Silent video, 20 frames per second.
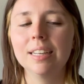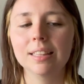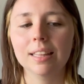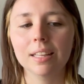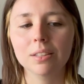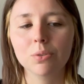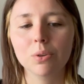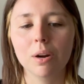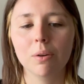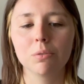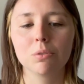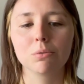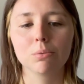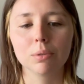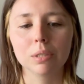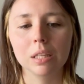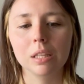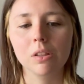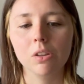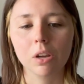that's what I was
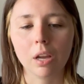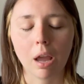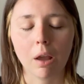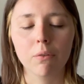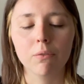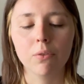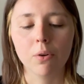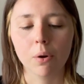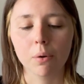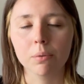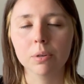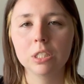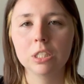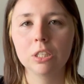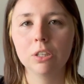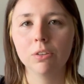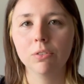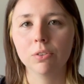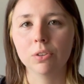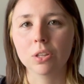really looking forward
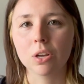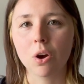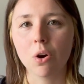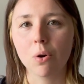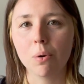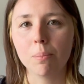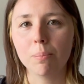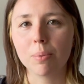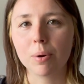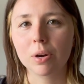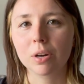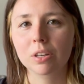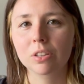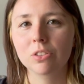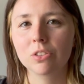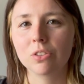to for the whole book.